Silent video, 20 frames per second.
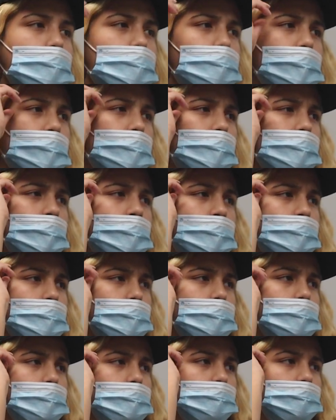can you pay on there
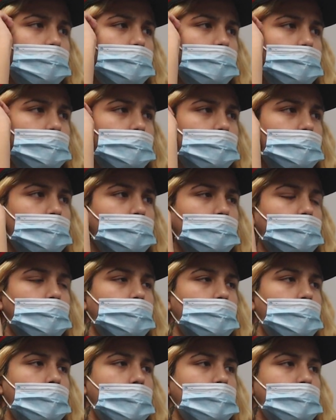or no?
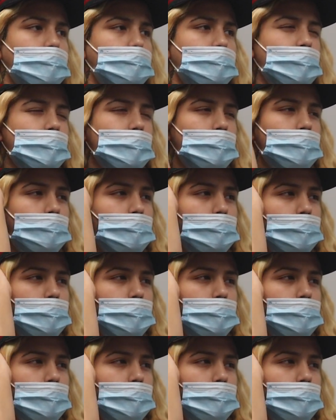Oh, it has to be like